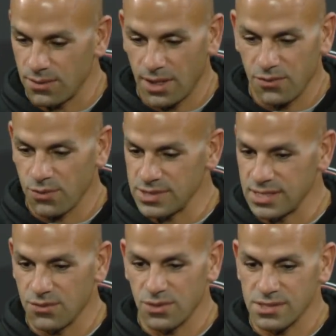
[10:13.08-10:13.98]
every
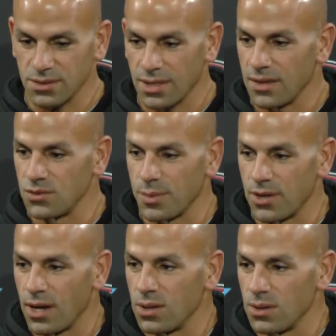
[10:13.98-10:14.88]
receiver is still alive no
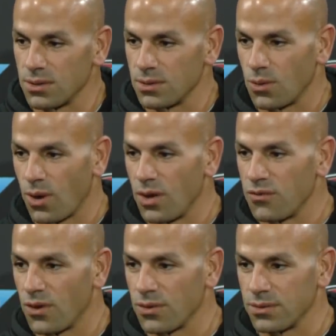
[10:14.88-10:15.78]
matter how long or how
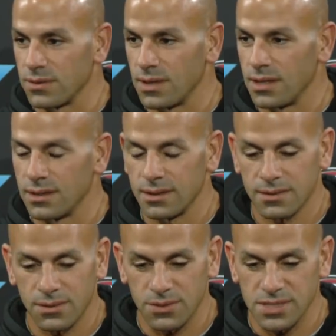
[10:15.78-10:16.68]
far the
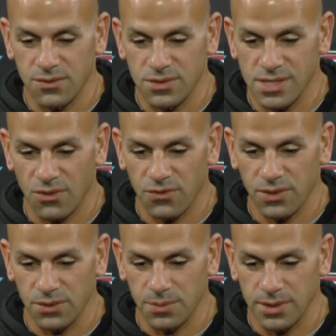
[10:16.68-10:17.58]
receiver is
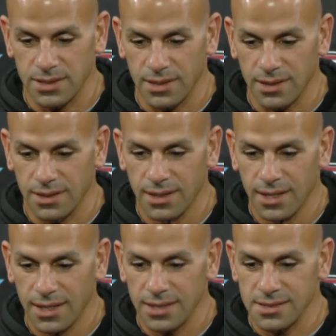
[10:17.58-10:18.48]
downfield. But
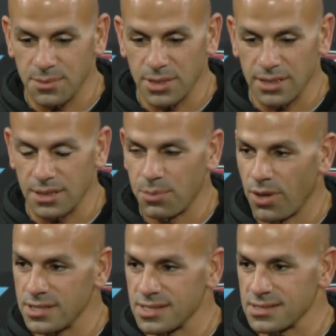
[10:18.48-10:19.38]
his ability to
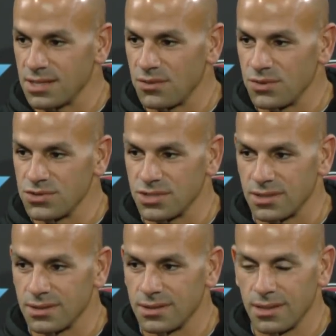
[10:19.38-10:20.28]
process coverage
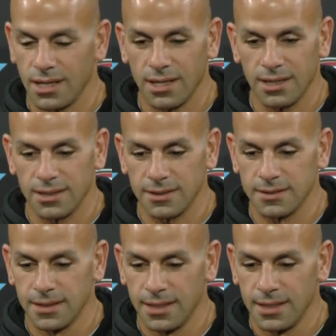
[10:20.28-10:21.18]
and
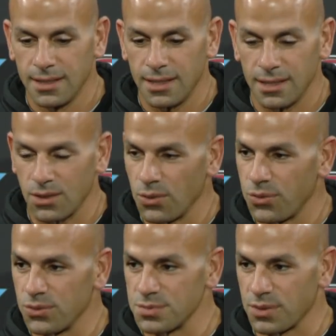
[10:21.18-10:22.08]
go
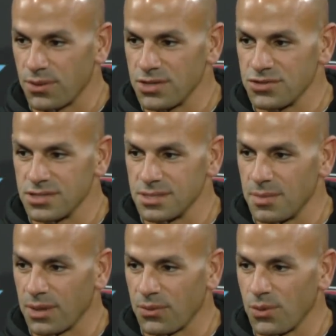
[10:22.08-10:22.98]
through his progressions and
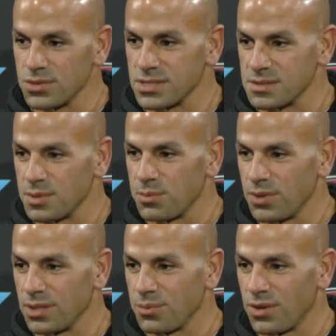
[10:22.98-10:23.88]
make throws has been
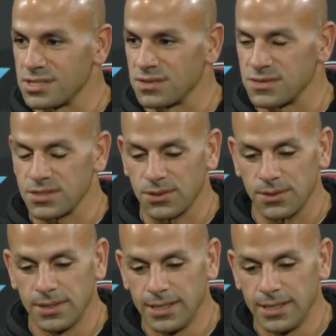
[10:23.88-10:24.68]
pretty impressive. So